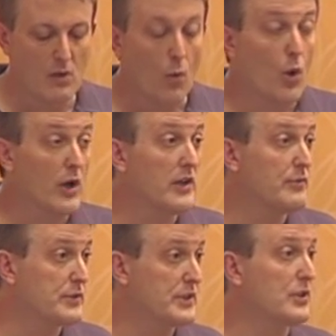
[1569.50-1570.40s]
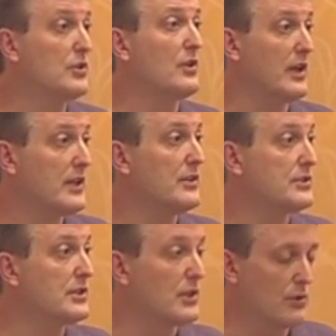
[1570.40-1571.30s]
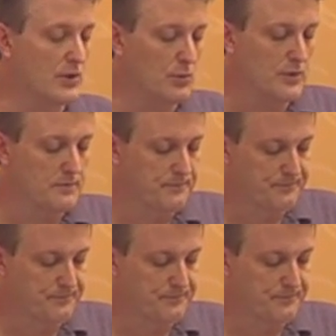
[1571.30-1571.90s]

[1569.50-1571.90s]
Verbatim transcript: Or if it's a good link, you'll see a green one.